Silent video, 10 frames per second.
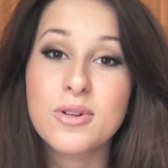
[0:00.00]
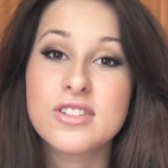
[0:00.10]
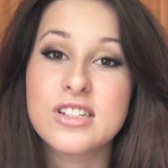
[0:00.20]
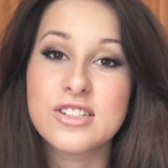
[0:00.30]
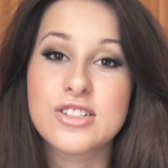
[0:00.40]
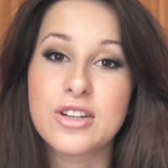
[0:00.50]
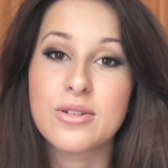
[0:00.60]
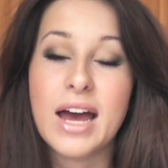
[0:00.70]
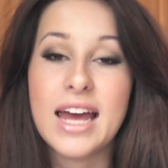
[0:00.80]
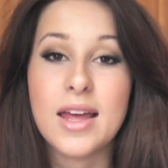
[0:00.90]
wanted to
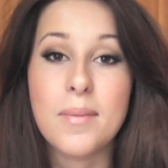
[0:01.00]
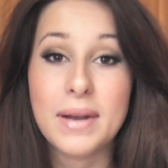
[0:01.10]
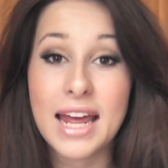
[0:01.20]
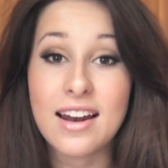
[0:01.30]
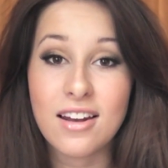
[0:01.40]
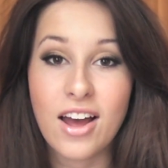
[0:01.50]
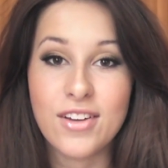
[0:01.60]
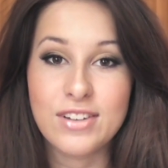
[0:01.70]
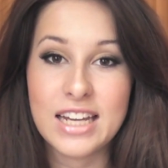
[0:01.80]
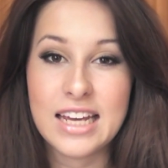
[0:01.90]
do a Blake
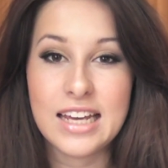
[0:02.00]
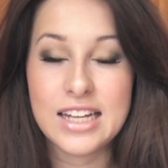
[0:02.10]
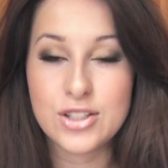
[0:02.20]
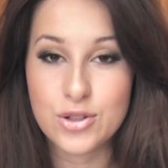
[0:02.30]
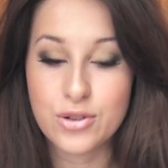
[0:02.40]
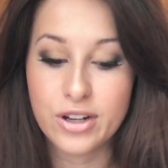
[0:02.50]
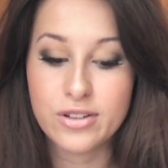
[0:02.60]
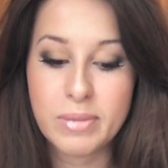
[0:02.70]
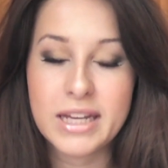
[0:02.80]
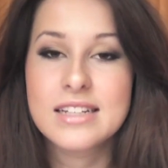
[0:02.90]
Lively
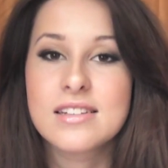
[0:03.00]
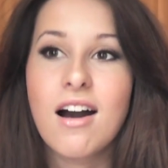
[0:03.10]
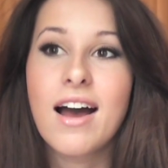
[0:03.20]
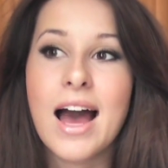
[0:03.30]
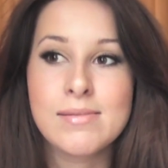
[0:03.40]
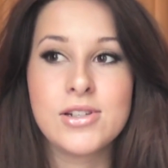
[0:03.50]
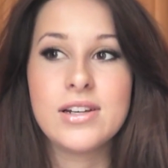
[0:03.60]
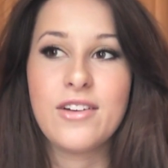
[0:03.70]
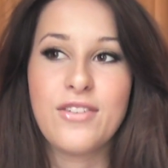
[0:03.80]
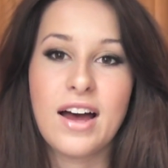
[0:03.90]
tutorial because I
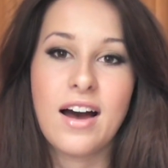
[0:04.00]
absolutely love her.